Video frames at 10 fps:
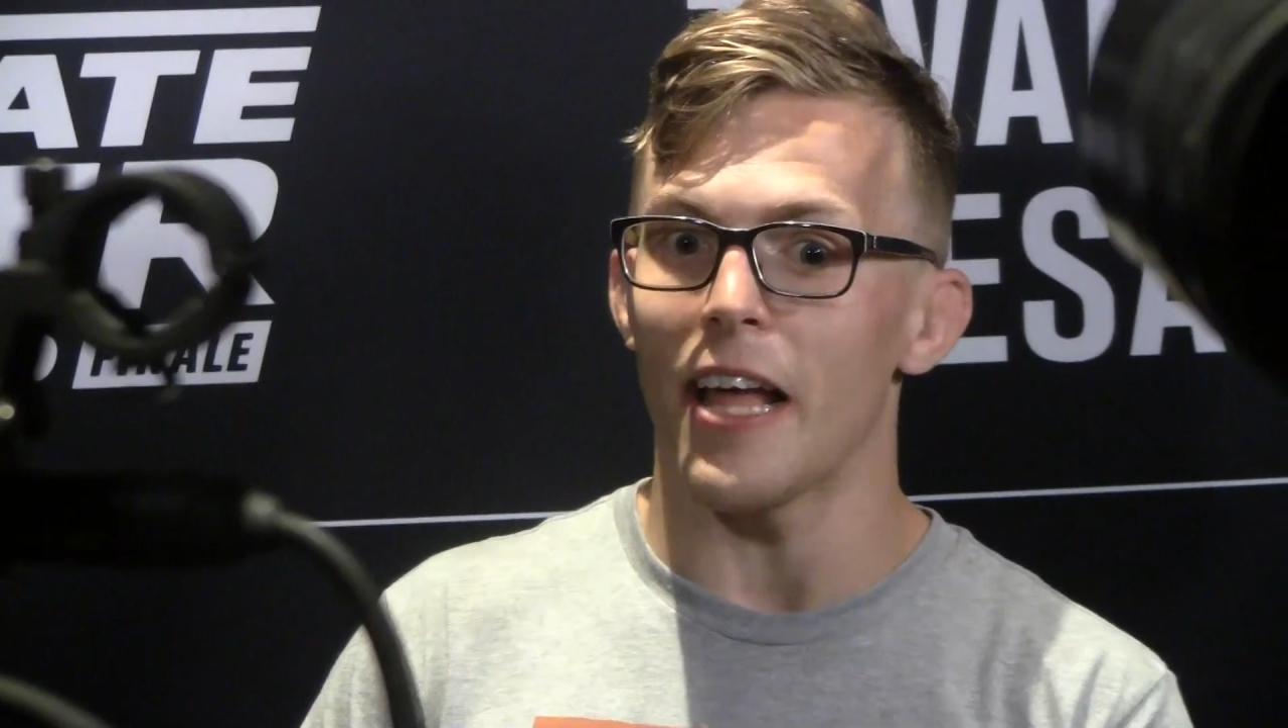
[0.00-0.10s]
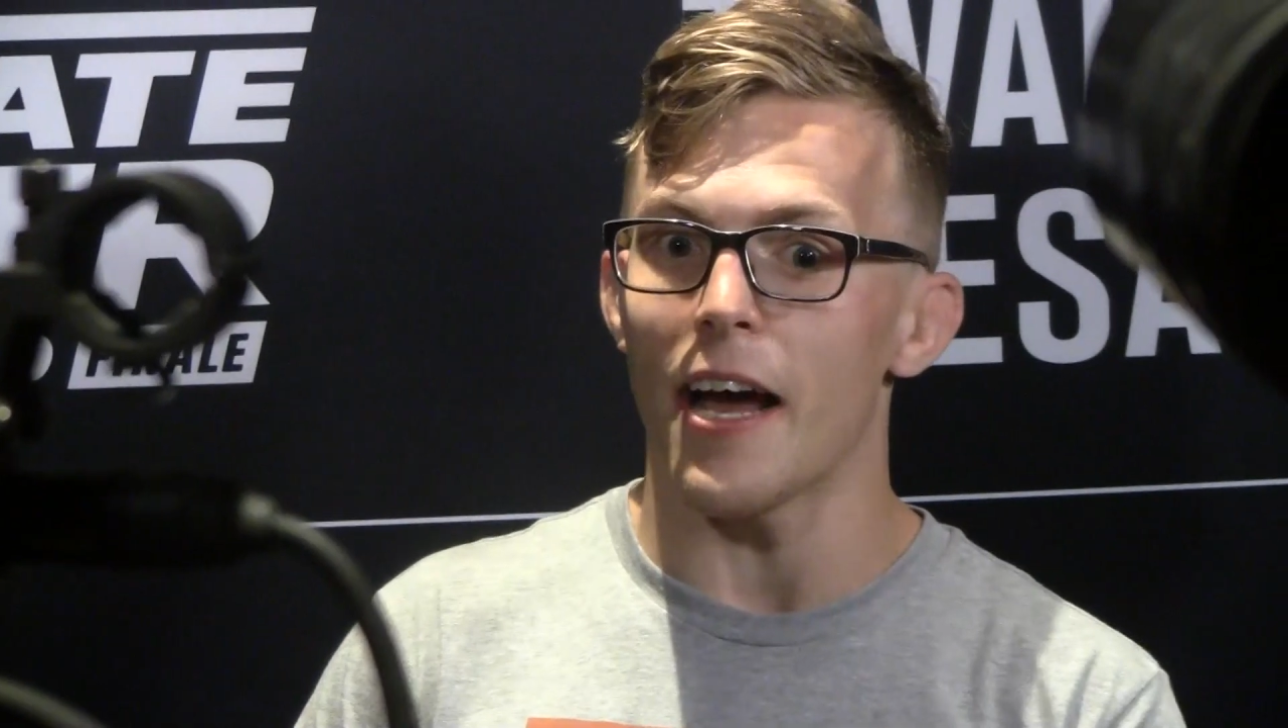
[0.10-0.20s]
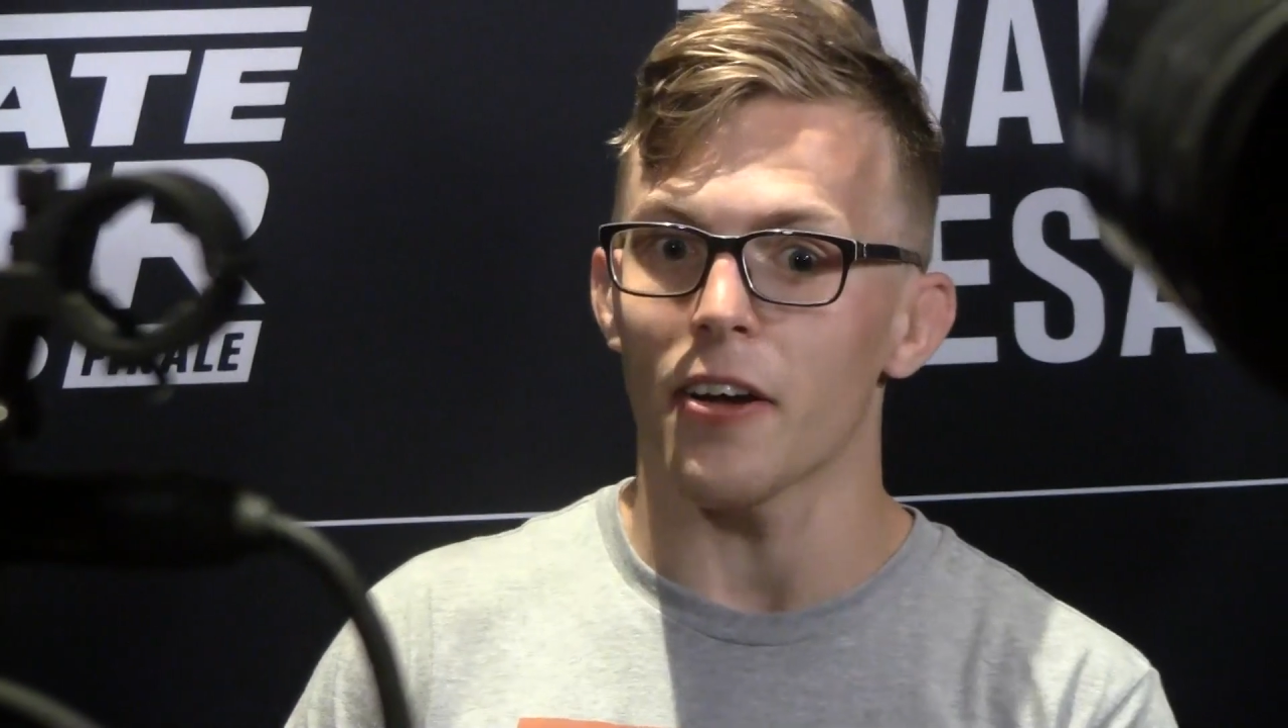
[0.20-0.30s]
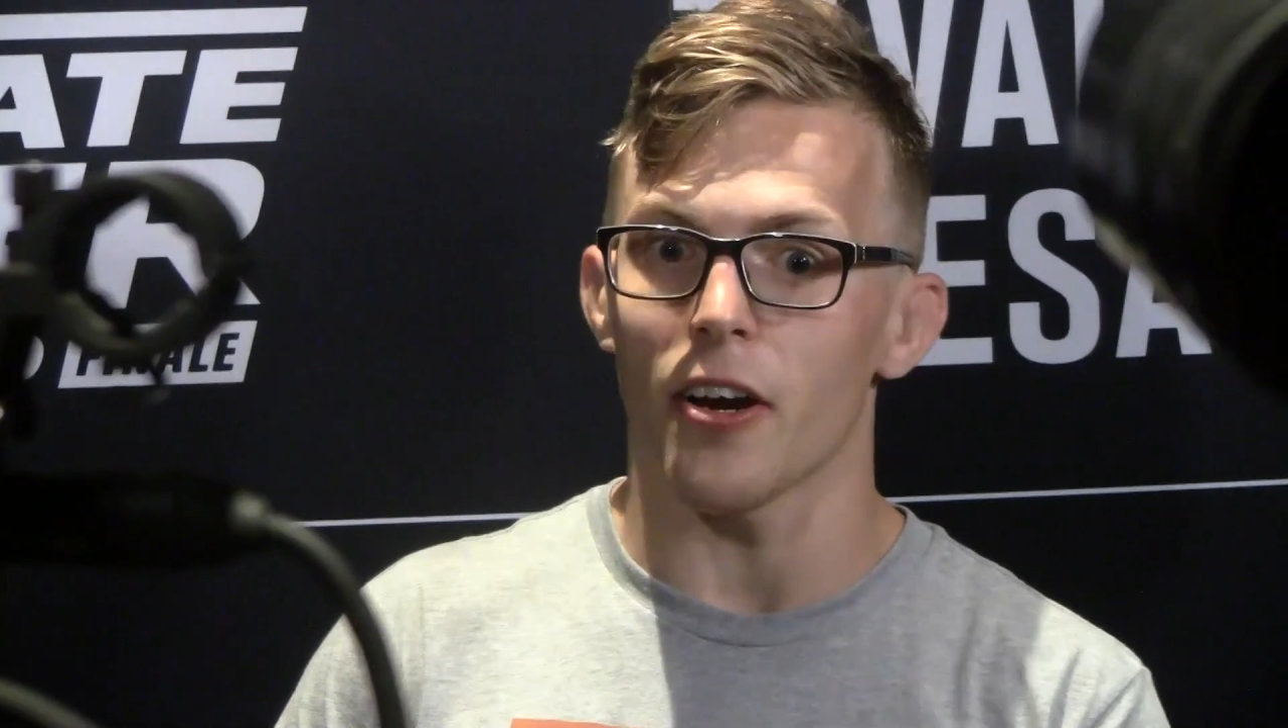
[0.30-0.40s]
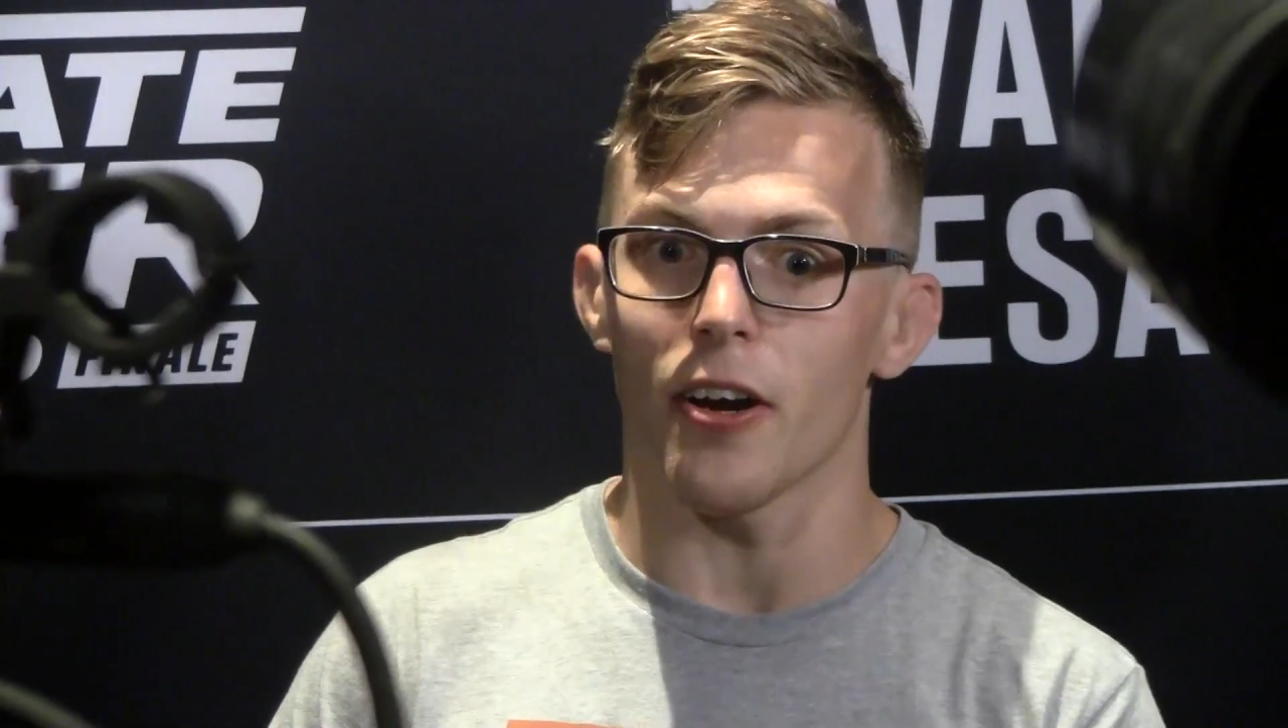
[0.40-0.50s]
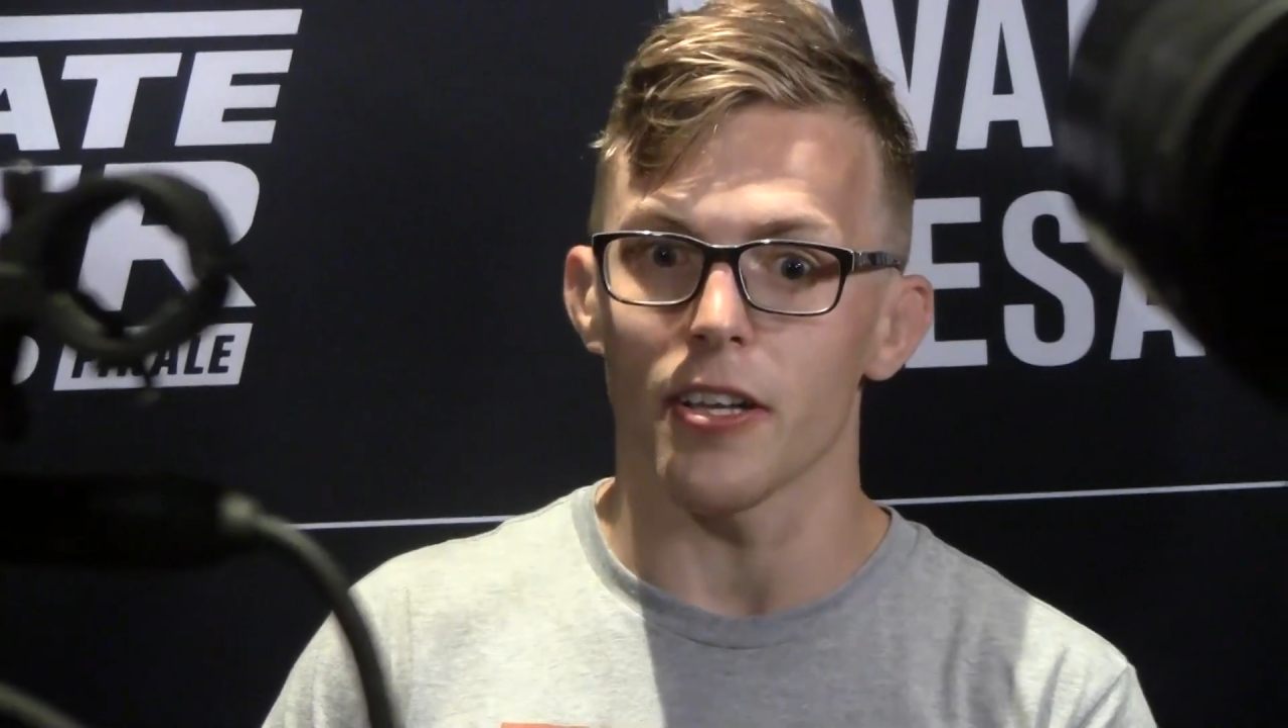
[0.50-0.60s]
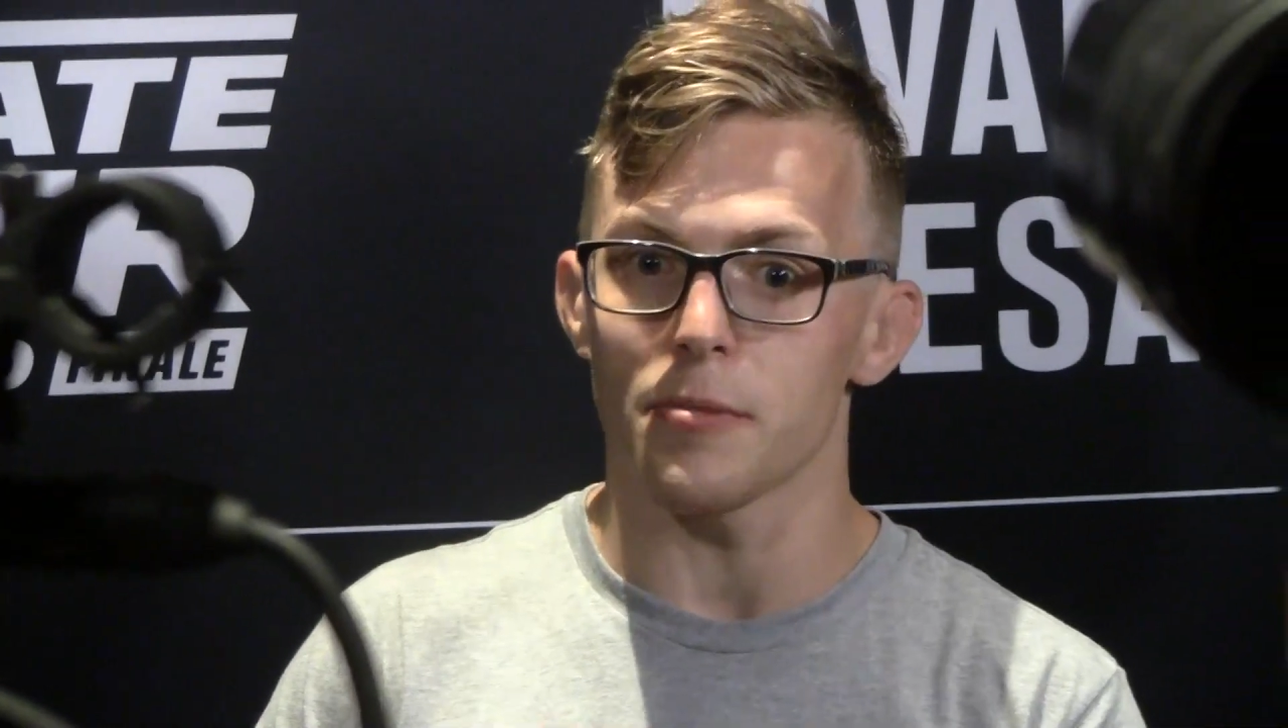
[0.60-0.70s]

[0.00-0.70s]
that card,